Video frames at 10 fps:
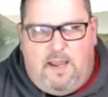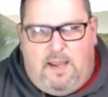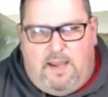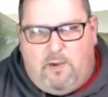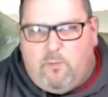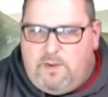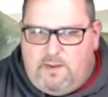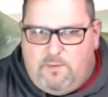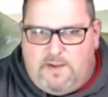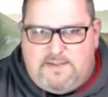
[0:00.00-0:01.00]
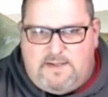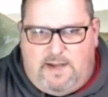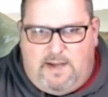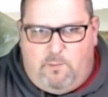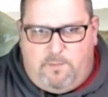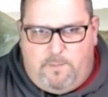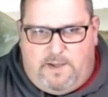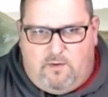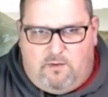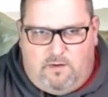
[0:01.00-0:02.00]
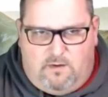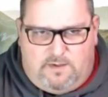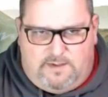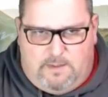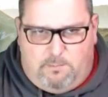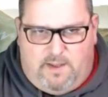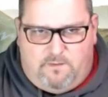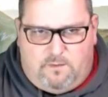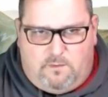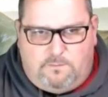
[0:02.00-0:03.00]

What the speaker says: it really resonated with me on a deep level.